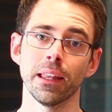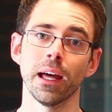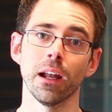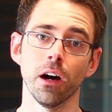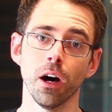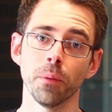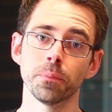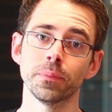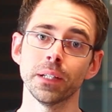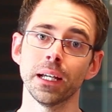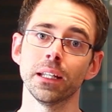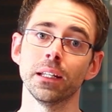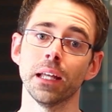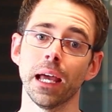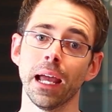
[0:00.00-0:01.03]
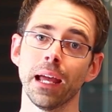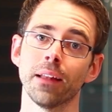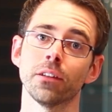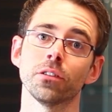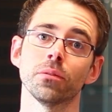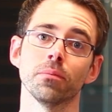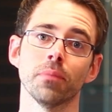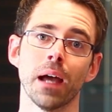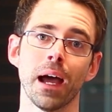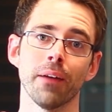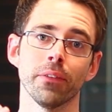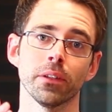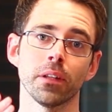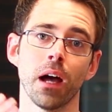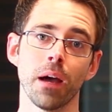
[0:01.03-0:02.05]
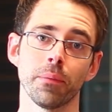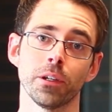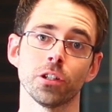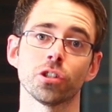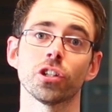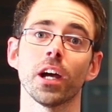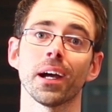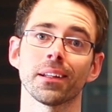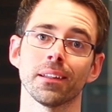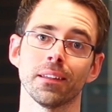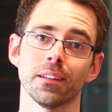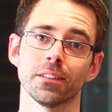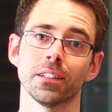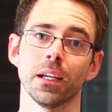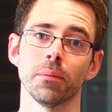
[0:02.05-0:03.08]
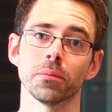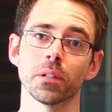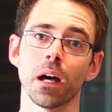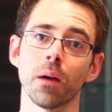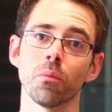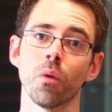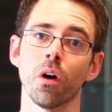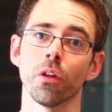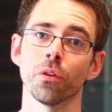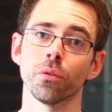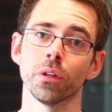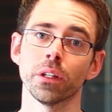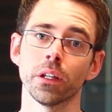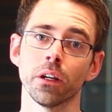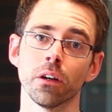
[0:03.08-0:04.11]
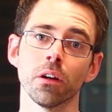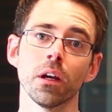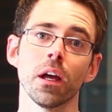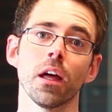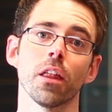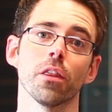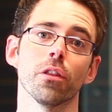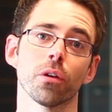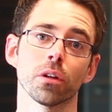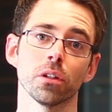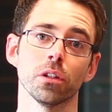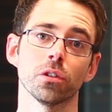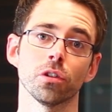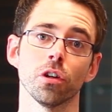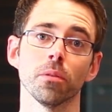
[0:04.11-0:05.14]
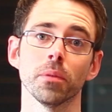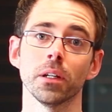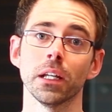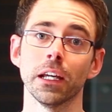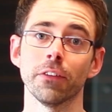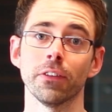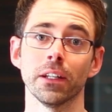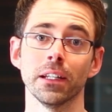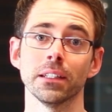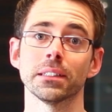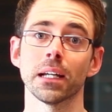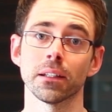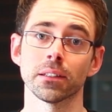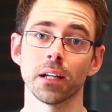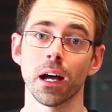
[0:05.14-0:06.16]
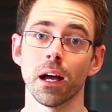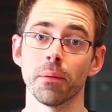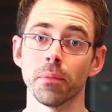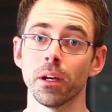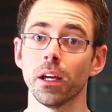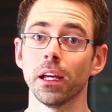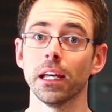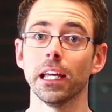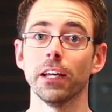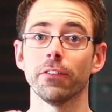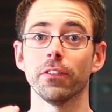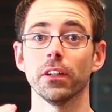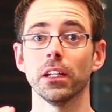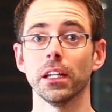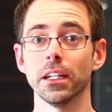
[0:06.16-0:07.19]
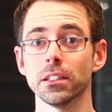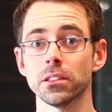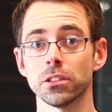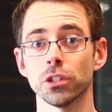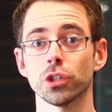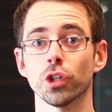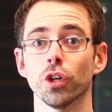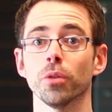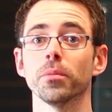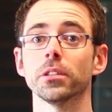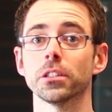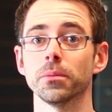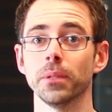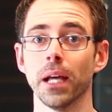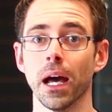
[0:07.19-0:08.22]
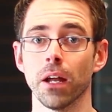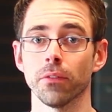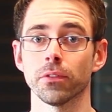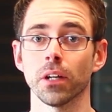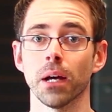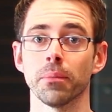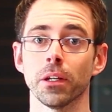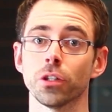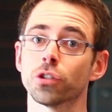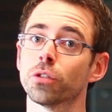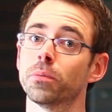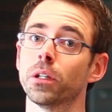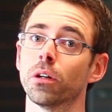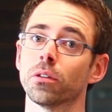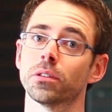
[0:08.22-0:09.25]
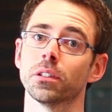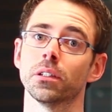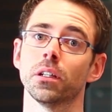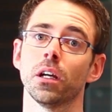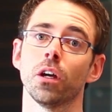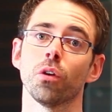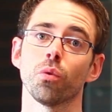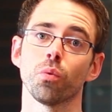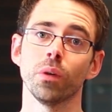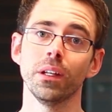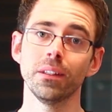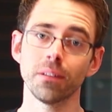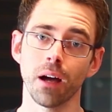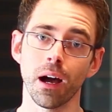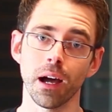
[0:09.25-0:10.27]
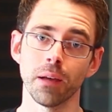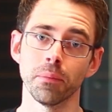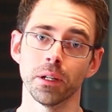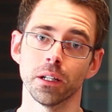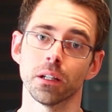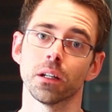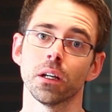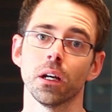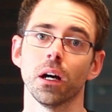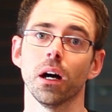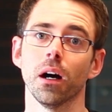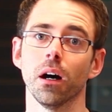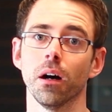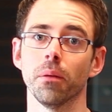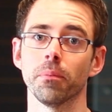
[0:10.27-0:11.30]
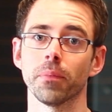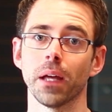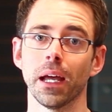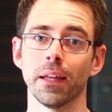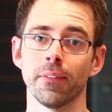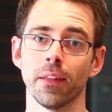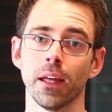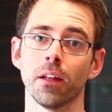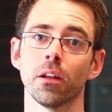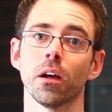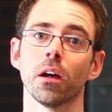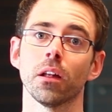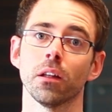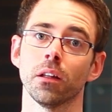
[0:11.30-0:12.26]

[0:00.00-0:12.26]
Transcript: that updated and have the timing checked at the same time while they're in there. They're going to determine if it is out of time. If it is determined to be out of time, they should be able to retime it and then